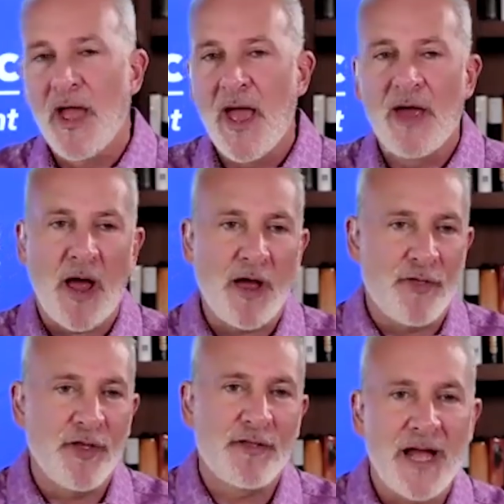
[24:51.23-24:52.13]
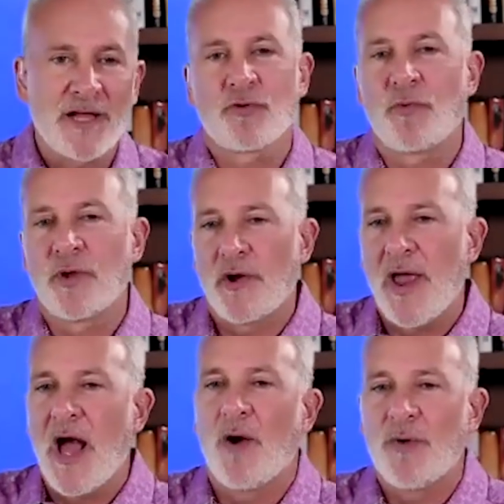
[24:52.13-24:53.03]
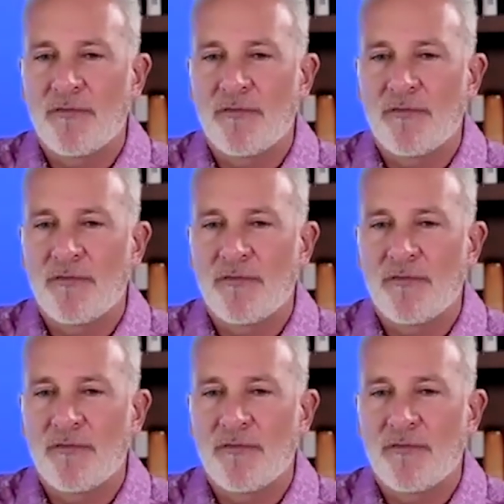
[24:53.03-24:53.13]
And I think that's where we are now.